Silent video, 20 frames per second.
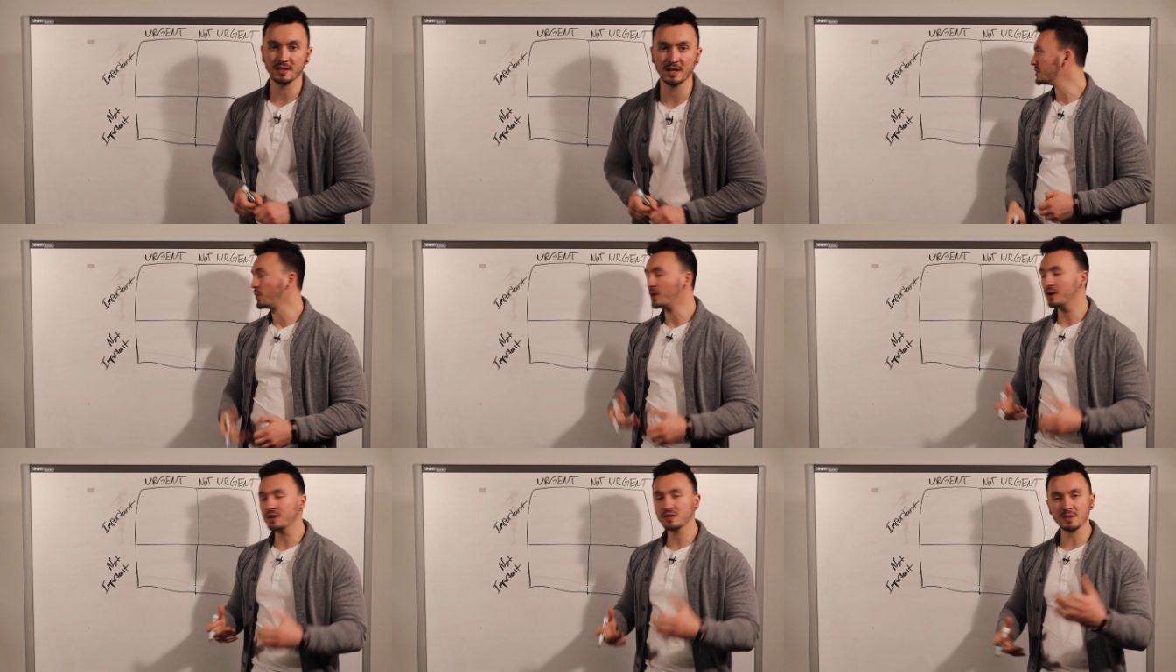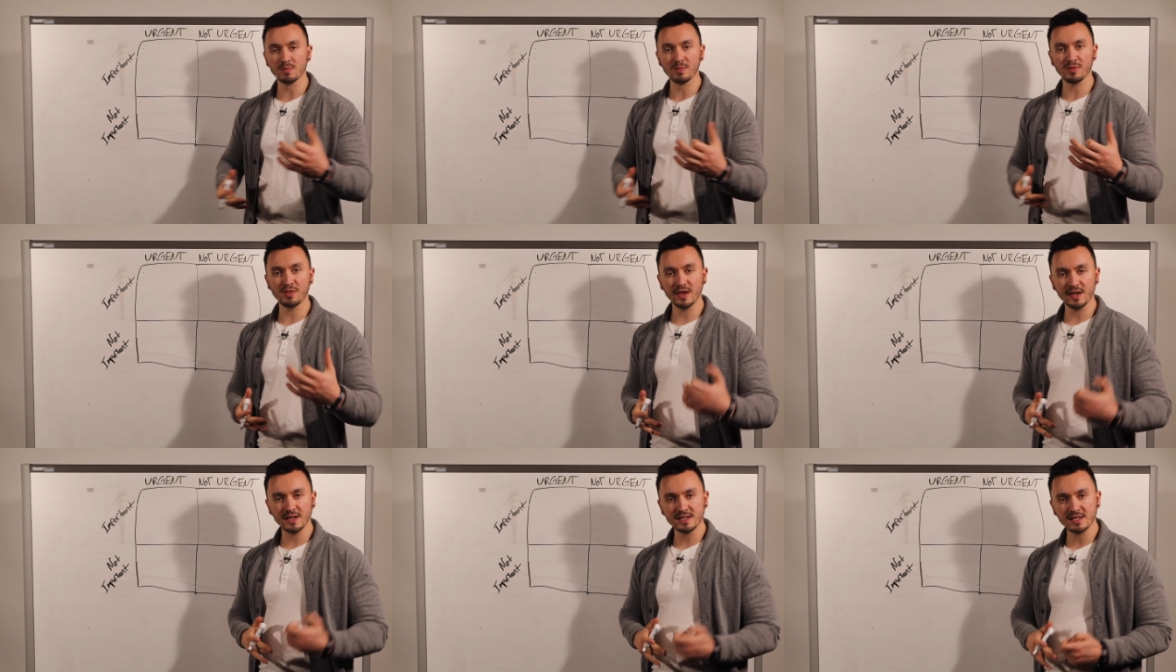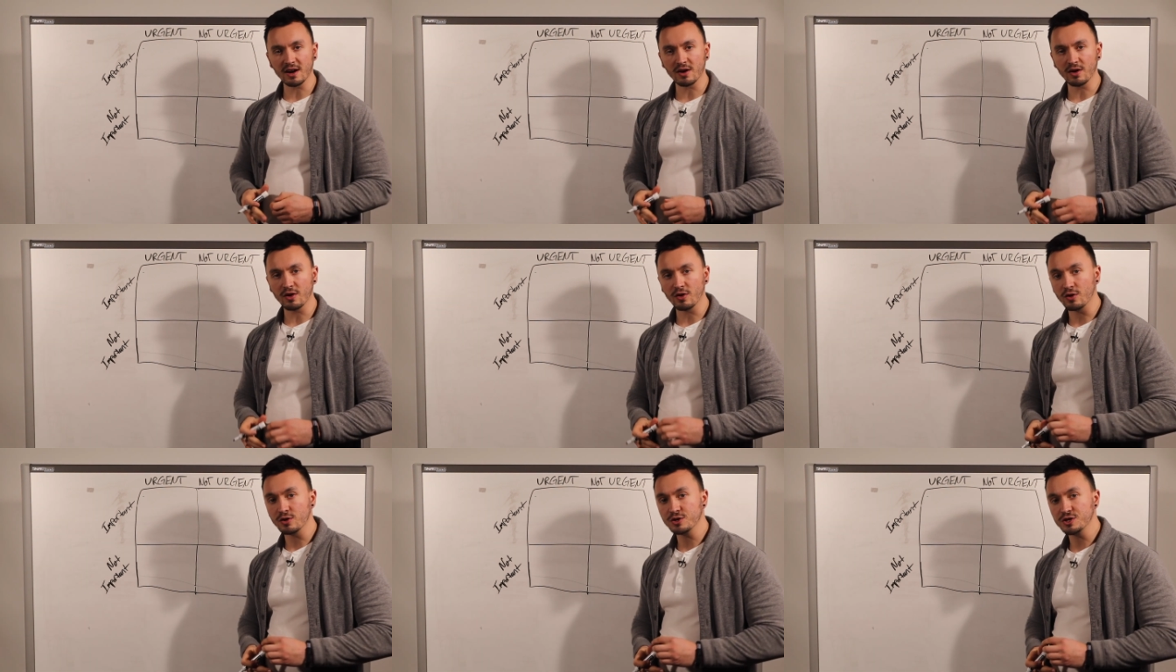So what are some things that are
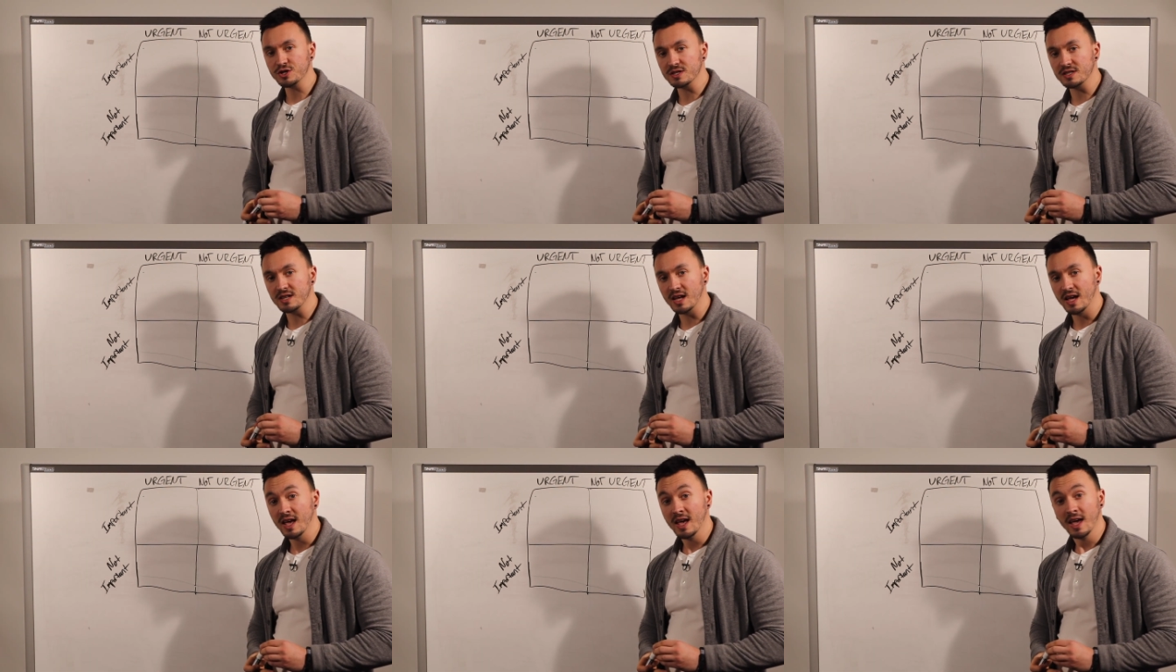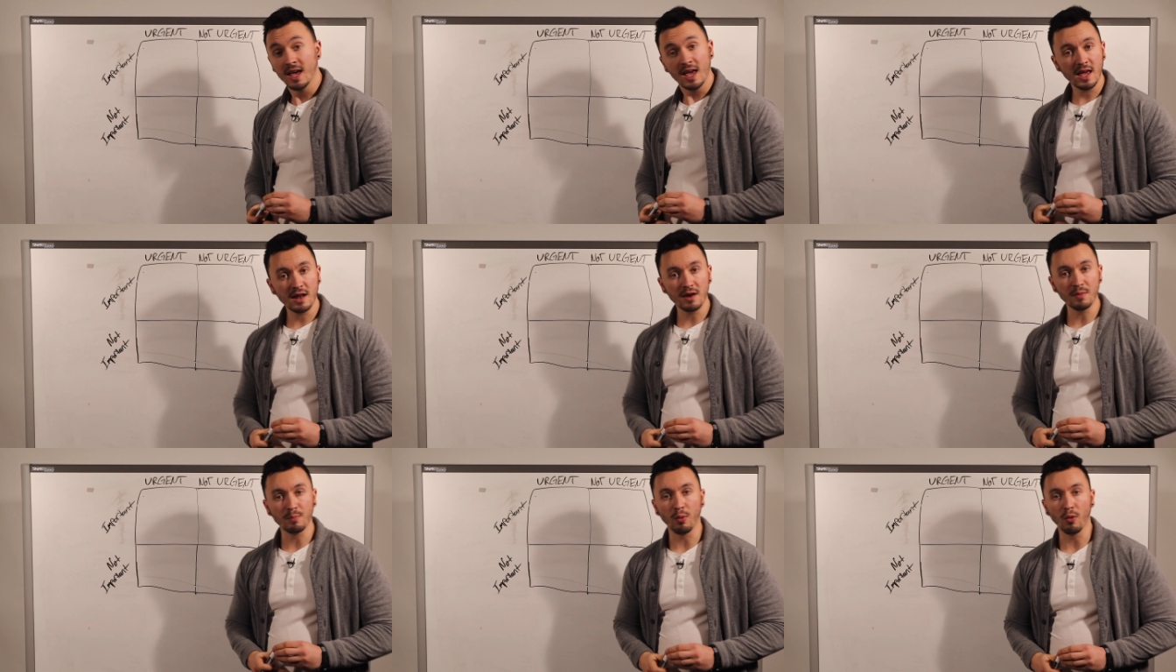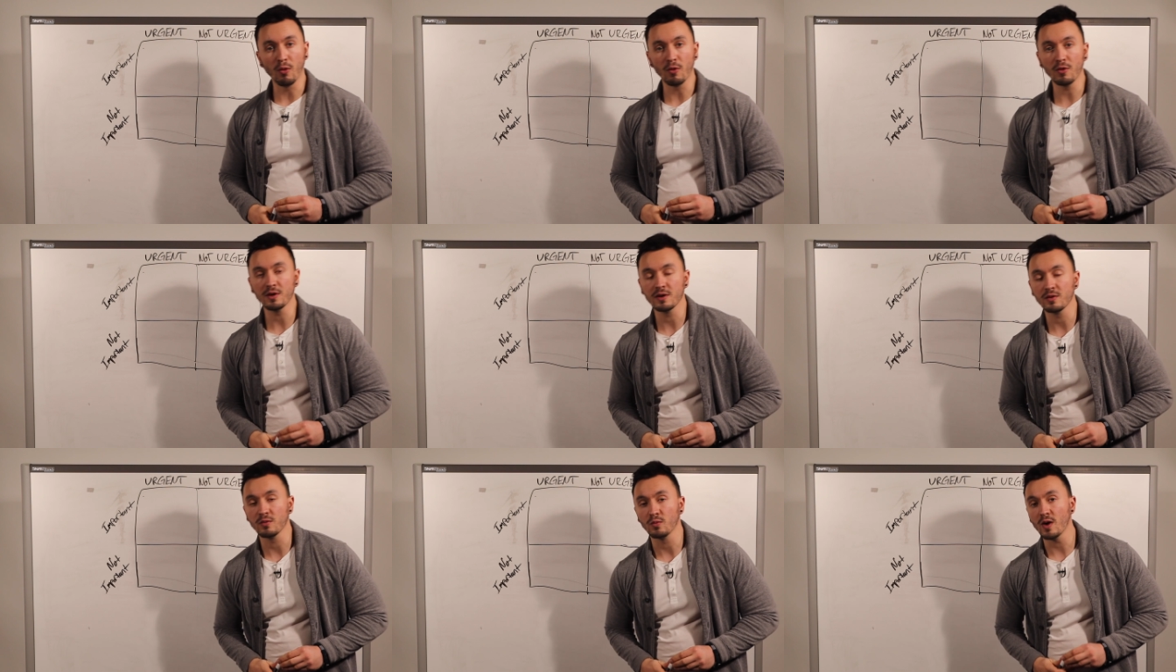urgent and important?